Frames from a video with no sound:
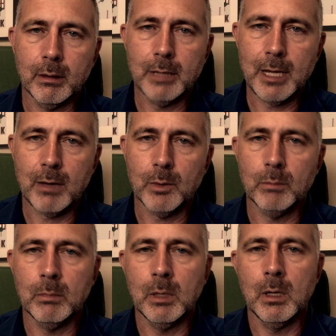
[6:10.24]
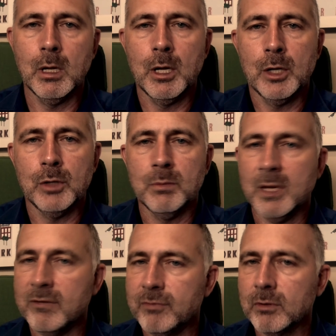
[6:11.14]
Now, you
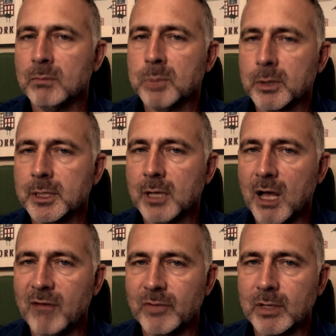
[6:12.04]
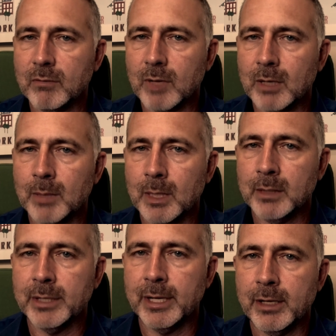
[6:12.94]
may feel pretty confident right about
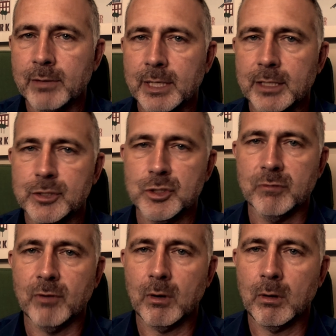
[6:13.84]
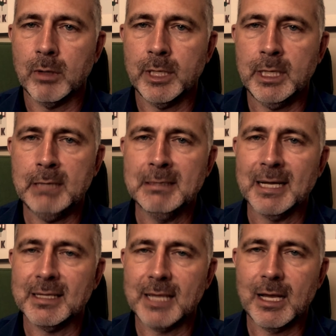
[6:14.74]
now that you've already
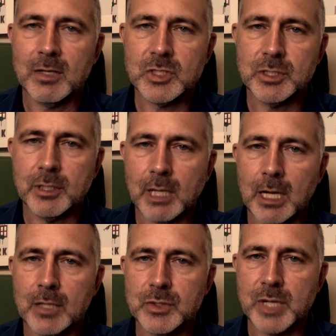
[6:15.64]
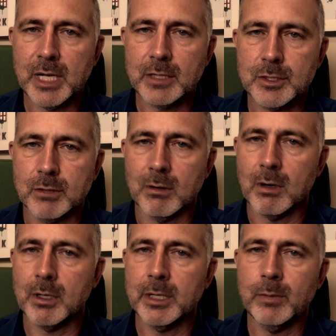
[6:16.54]
got the house under contract, you
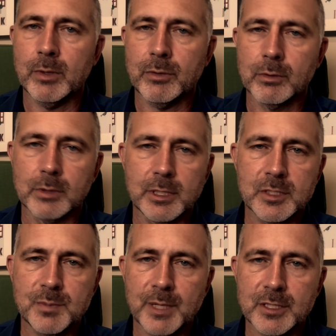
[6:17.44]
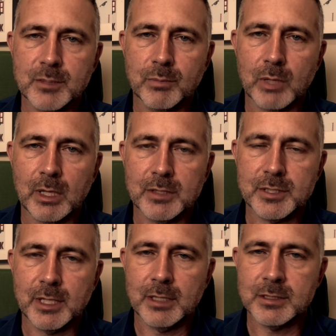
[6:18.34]
already went through the inspection
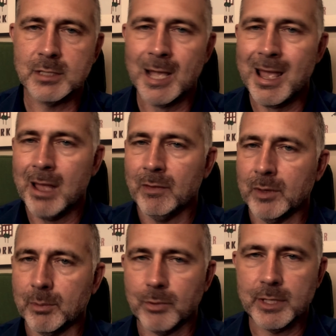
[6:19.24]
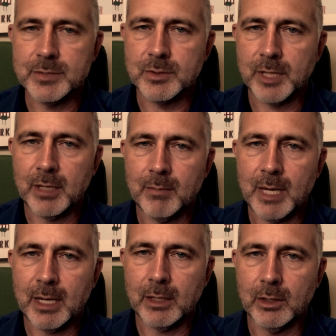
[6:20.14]
process, the appraisal came
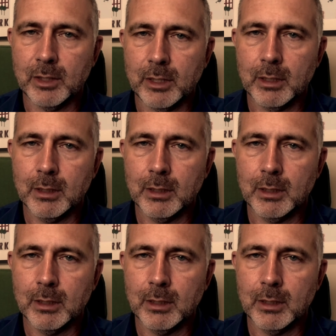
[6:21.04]
back good.